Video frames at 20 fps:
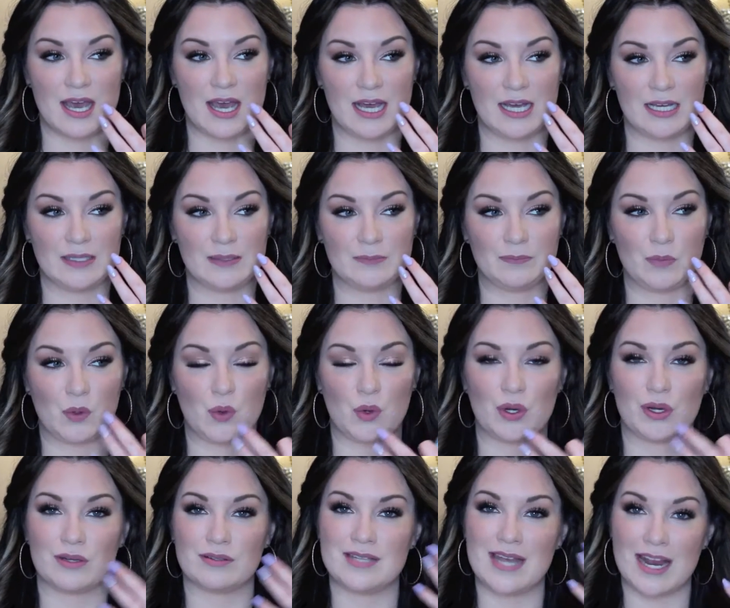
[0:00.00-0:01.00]

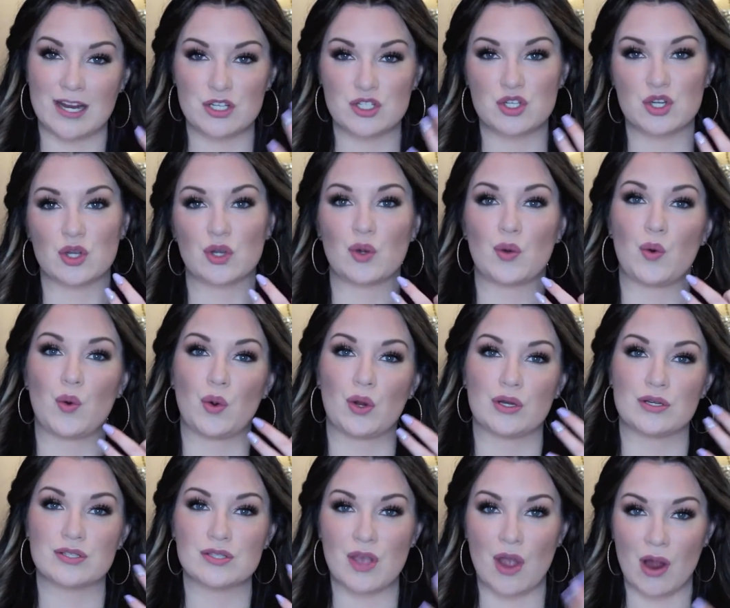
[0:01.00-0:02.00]
or texture
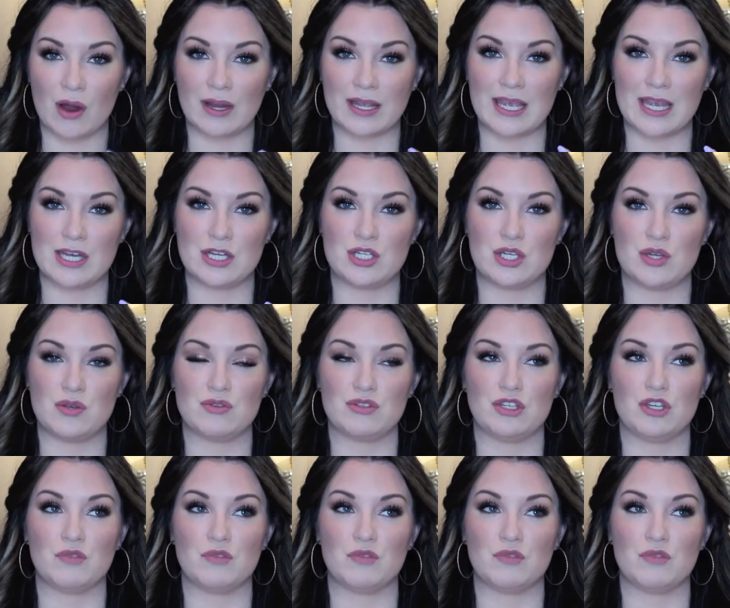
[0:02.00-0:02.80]
or scarring issues,